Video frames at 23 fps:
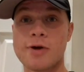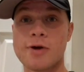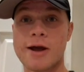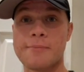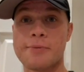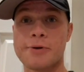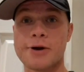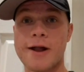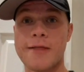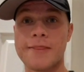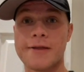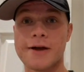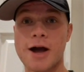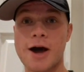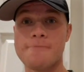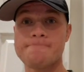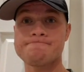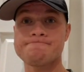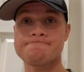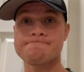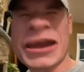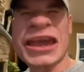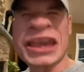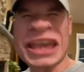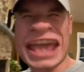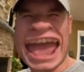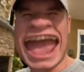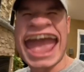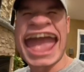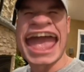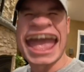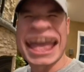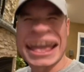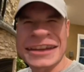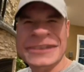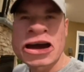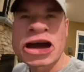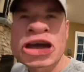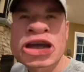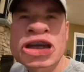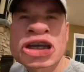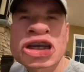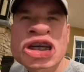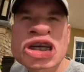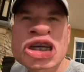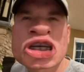I can put it on the cup? Yeah,
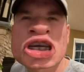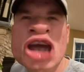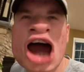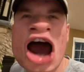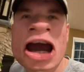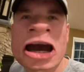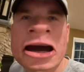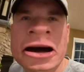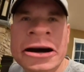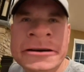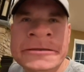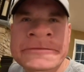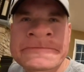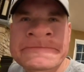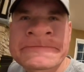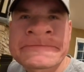sucker.